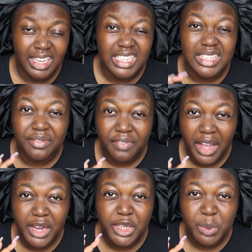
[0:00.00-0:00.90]
Is the
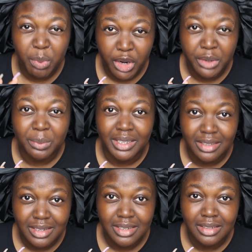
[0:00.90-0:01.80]
fire
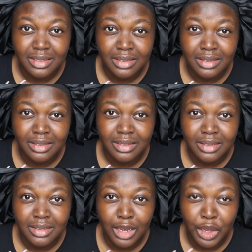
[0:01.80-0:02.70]
department
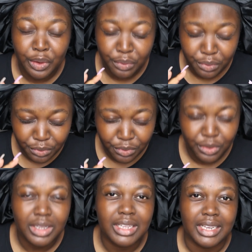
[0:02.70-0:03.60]

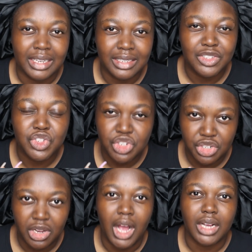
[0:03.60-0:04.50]
fully
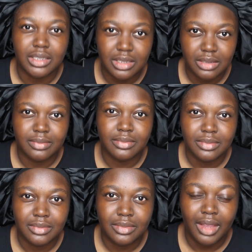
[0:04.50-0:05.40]
stocked?
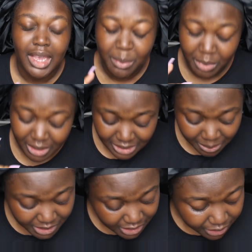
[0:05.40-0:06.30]
Because
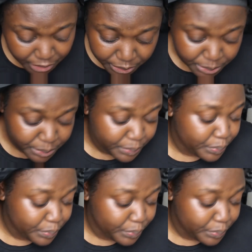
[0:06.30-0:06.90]
let me tell you,